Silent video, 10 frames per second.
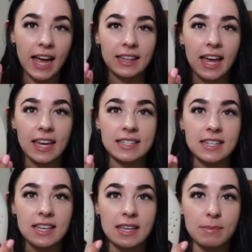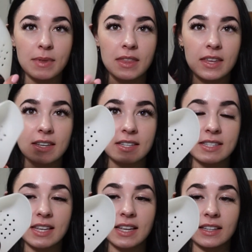I like to keep these
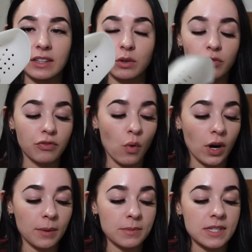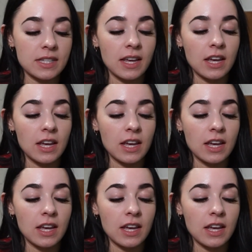little forms